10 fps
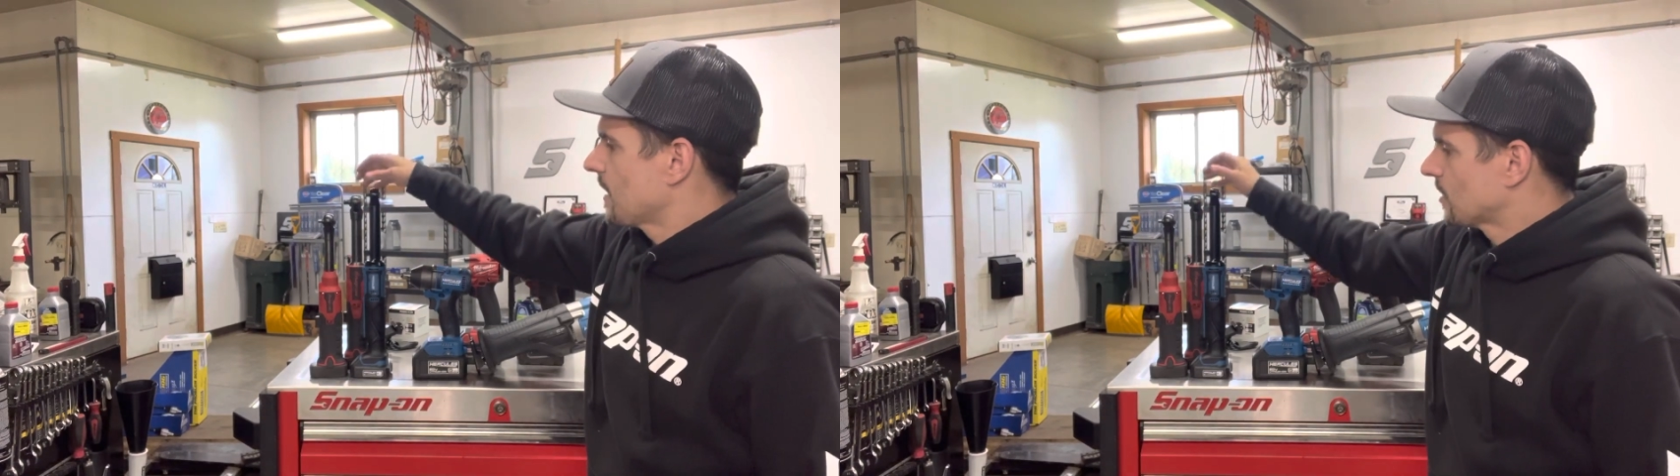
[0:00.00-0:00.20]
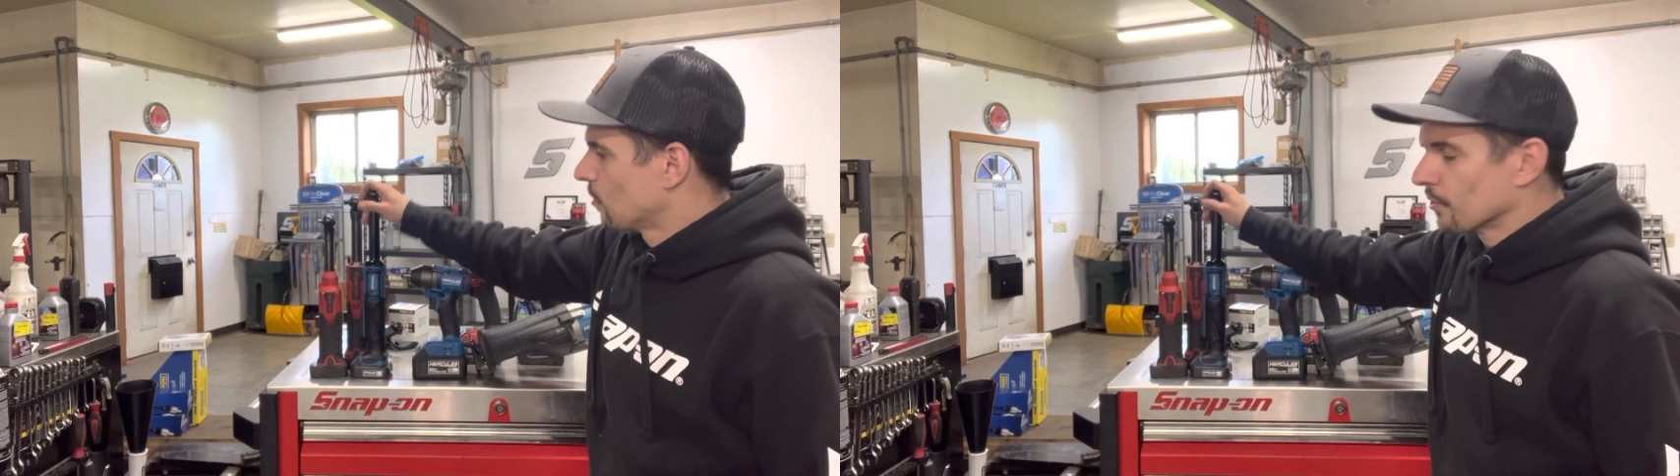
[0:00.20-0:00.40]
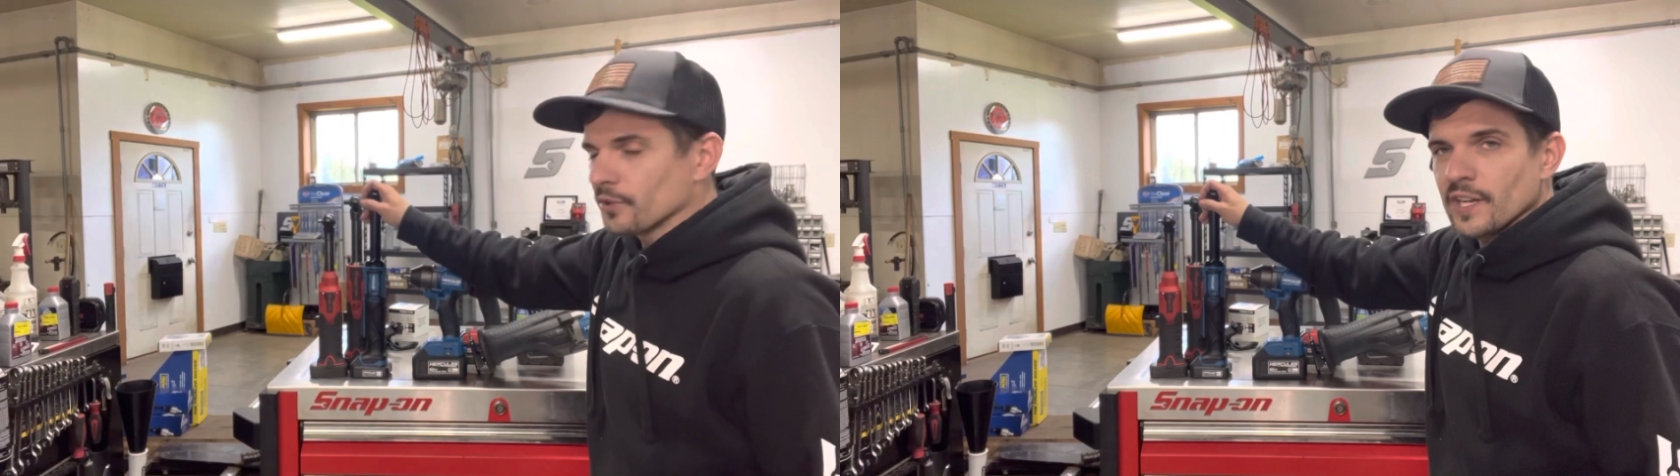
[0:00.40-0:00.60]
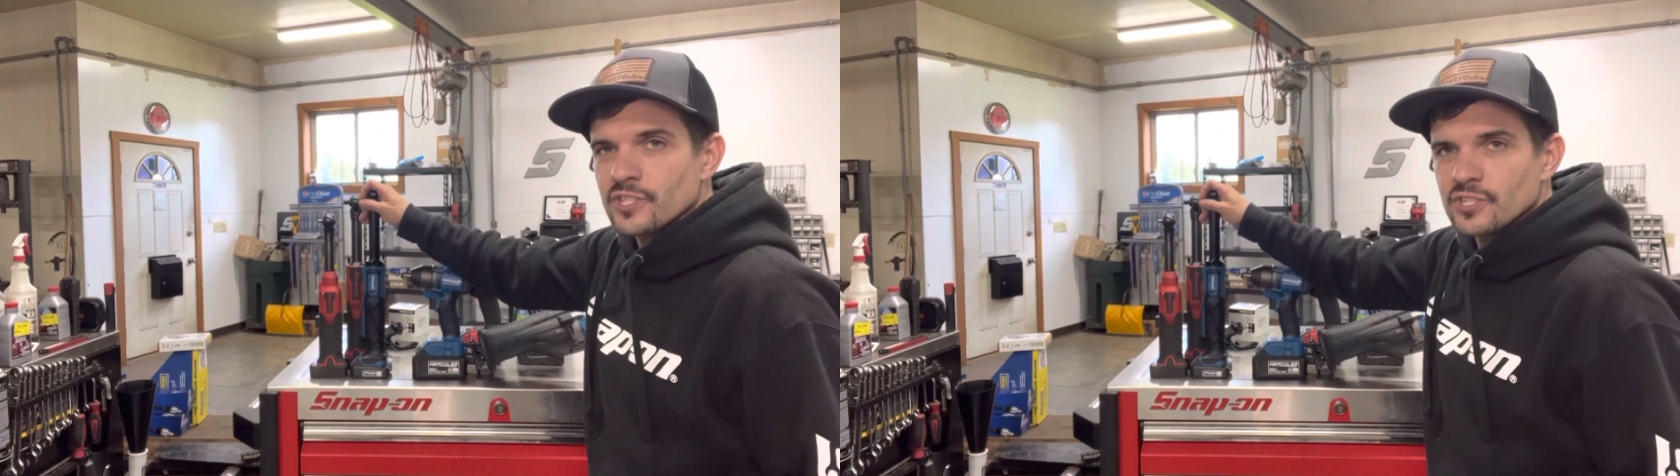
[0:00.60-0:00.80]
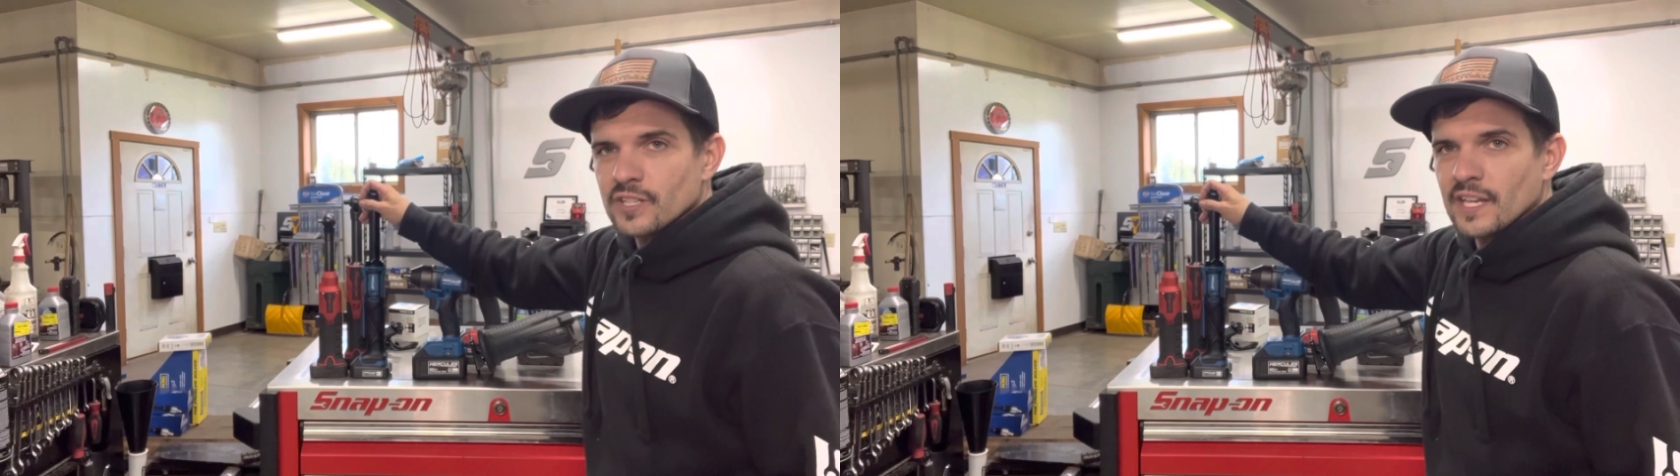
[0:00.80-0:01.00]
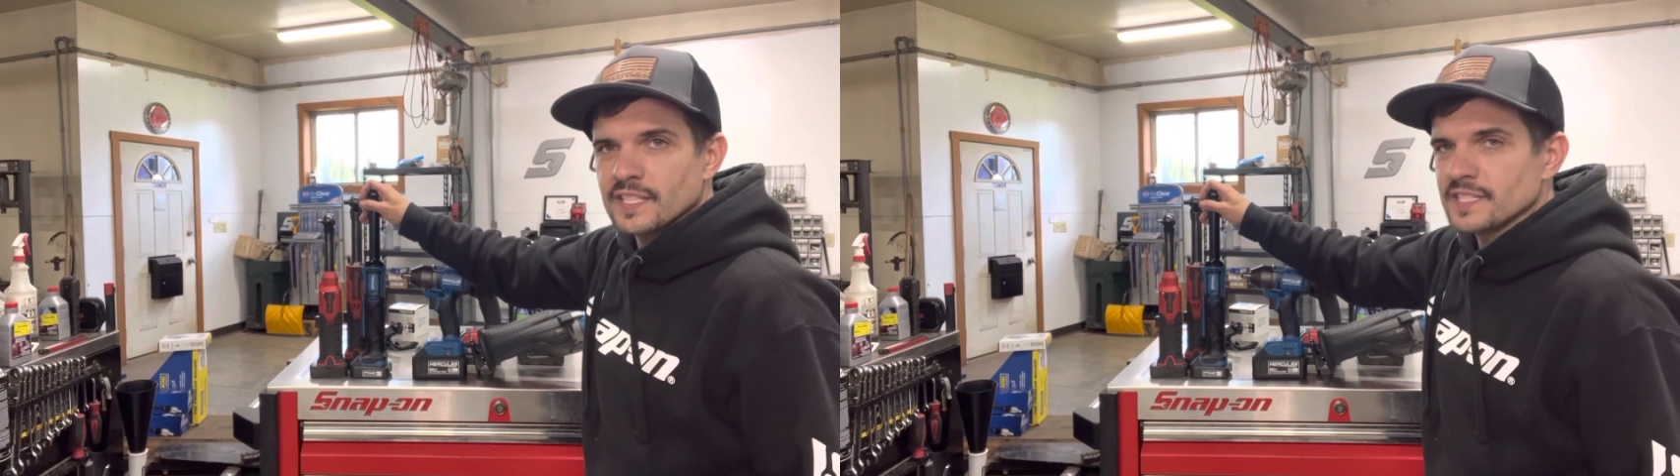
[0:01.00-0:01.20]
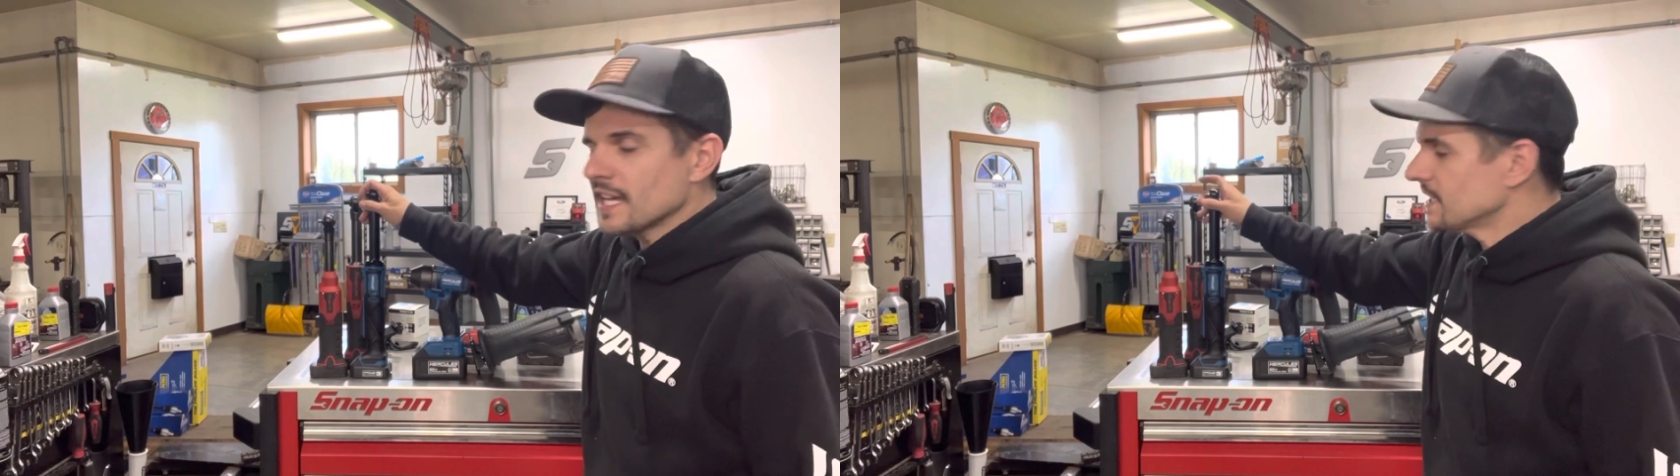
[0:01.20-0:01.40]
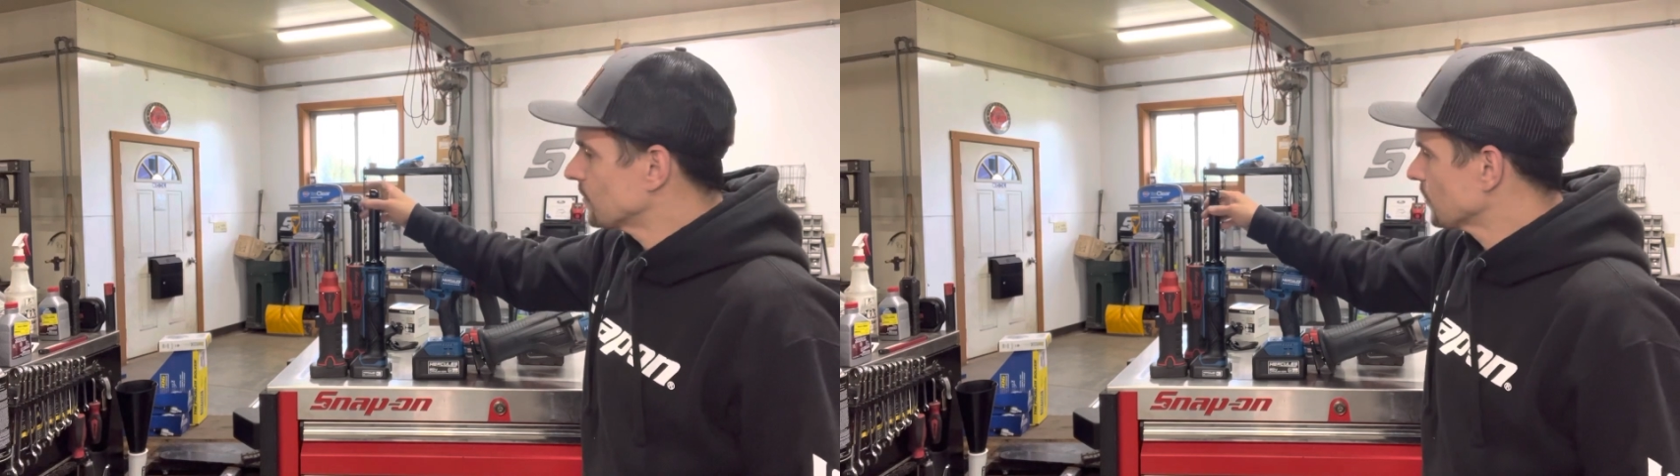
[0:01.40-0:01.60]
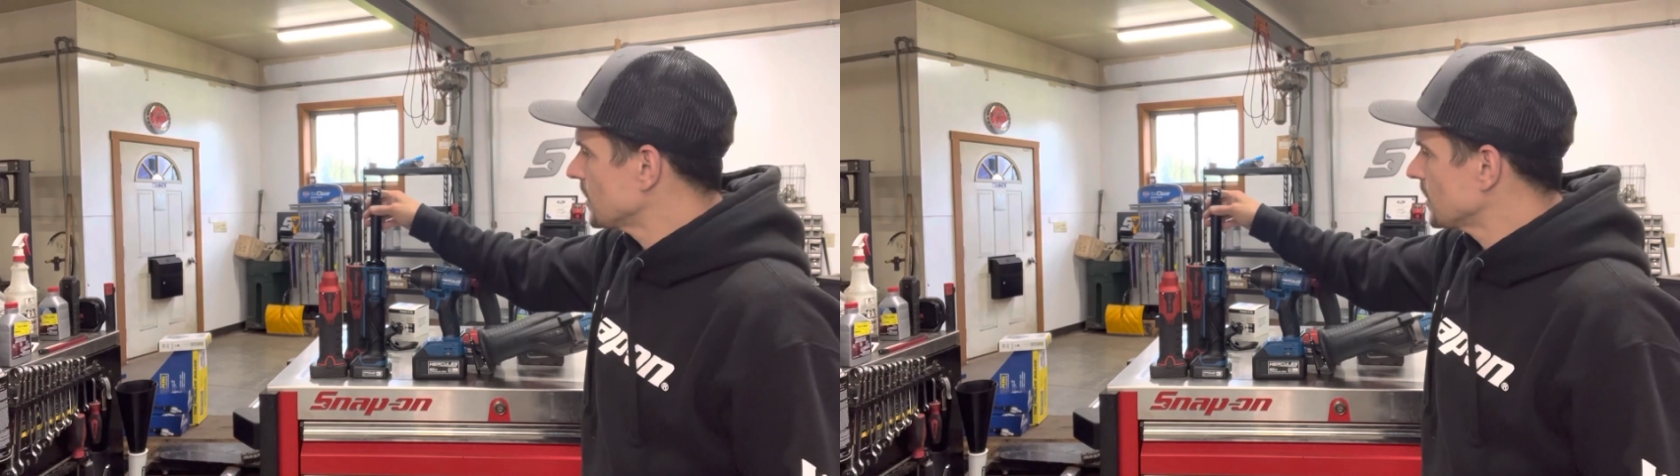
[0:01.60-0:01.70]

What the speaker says: 1/4-inch extended